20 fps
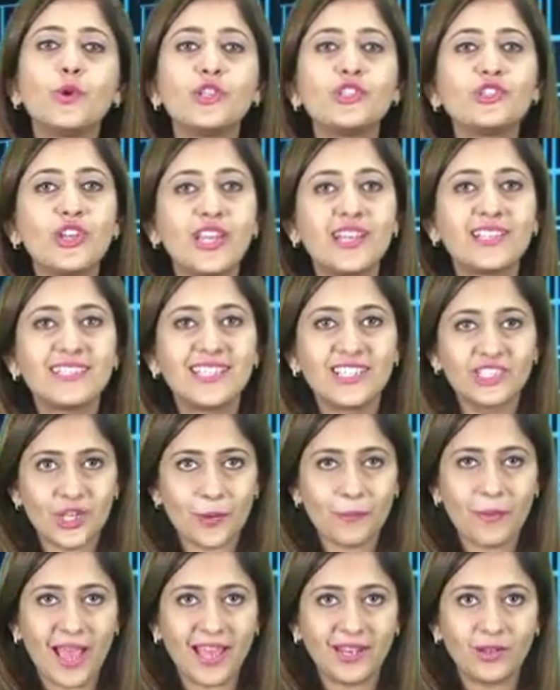with shares in
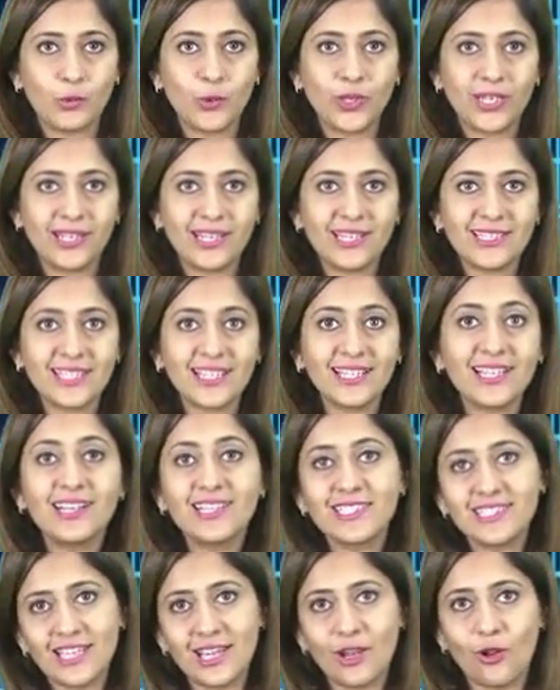Japan witnessing a
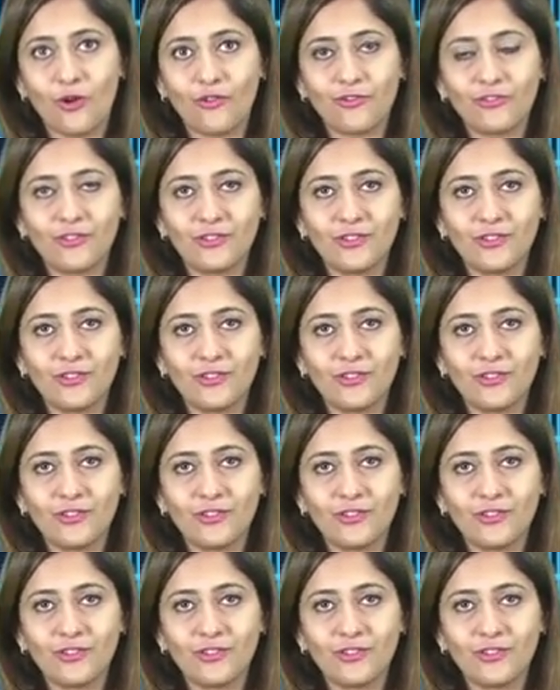sell-off.